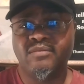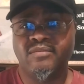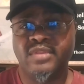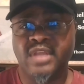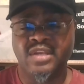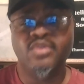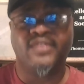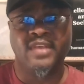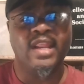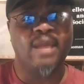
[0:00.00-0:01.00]
didn't you
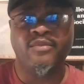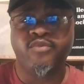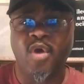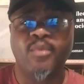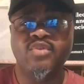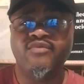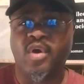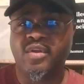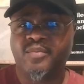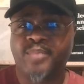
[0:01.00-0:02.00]
see that before when you
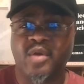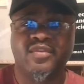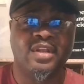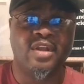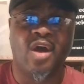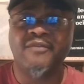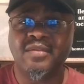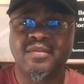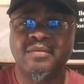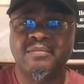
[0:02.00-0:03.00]
voted this person in
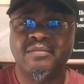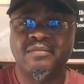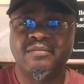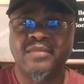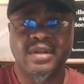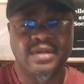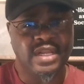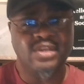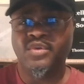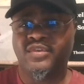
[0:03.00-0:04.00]
office?
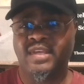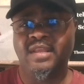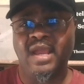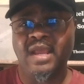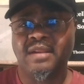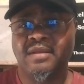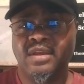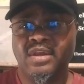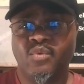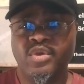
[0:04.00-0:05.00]
Didn't you see that
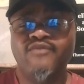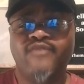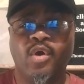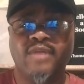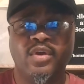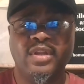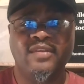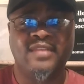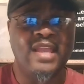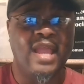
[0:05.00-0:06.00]
when you voted for
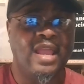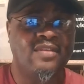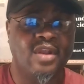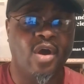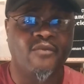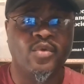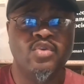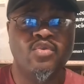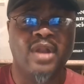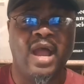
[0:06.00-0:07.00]
these DAs and all? When
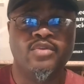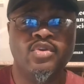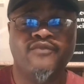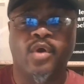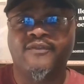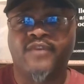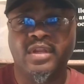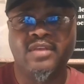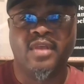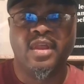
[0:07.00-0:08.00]
you when you voted for
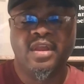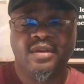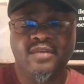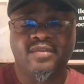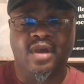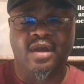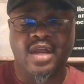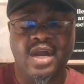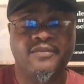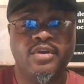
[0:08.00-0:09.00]
these these uh,
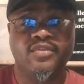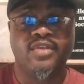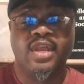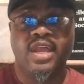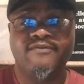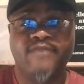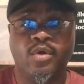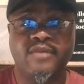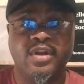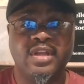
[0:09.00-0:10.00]
governors and
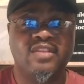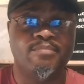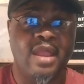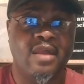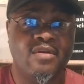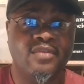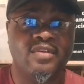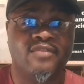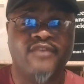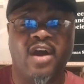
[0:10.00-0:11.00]
voted for these mayors,
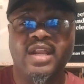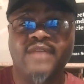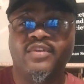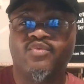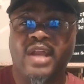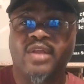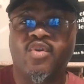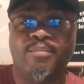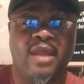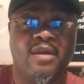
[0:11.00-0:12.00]
these far leftist
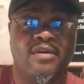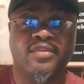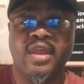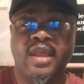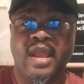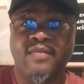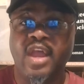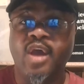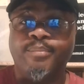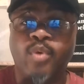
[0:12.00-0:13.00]
radical mayors, and
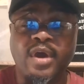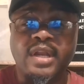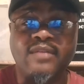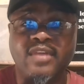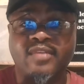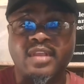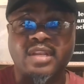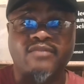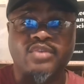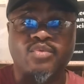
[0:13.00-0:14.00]
they appointed these
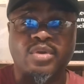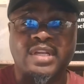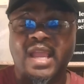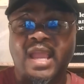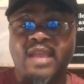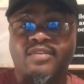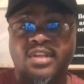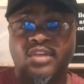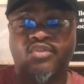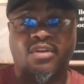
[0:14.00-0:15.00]
individual DAs, the
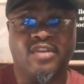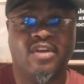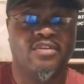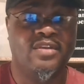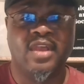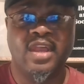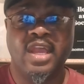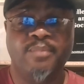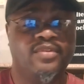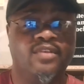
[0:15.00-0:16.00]
district attorneys,
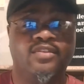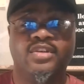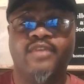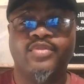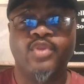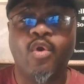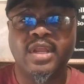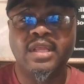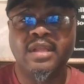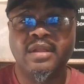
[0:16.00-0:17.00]
in positions of
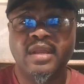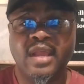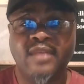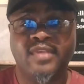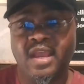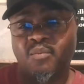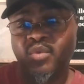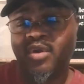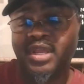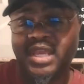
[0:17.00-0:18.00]
authority and said,
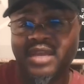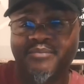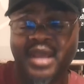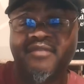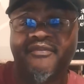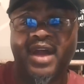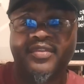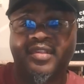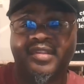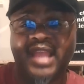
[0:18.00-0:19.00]
We're going to give
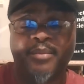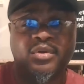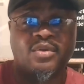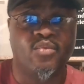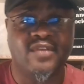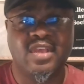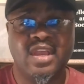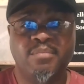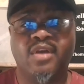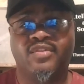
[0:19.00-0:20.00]
pedophiles a slap on the
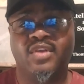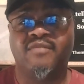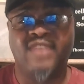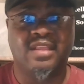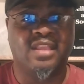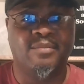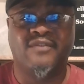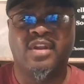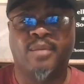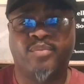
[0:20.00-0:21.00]
wrist because they're victims
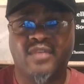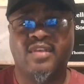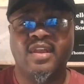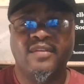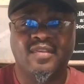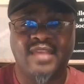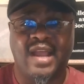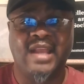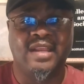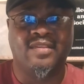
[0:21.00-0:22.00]
of an oppressed
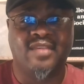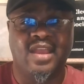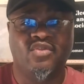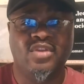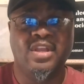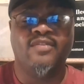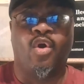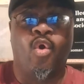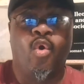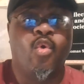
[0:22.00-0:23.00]
society that says you need to
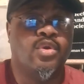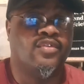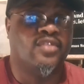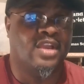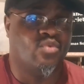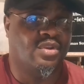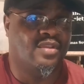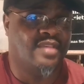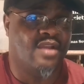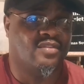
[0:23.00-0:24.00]
hold your sexual
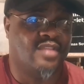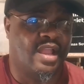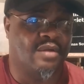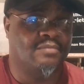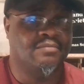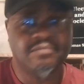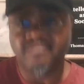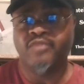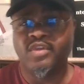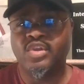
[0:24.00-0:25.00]
desires down.
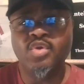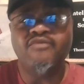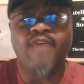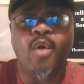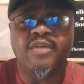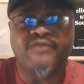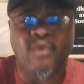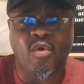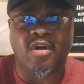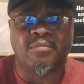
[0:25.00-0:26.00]
You voted
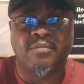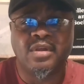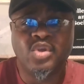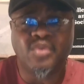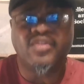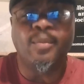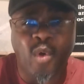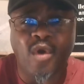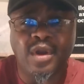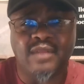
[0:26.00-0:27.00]
for them, you
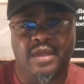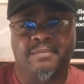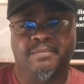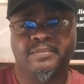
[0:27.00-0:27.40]
supported them.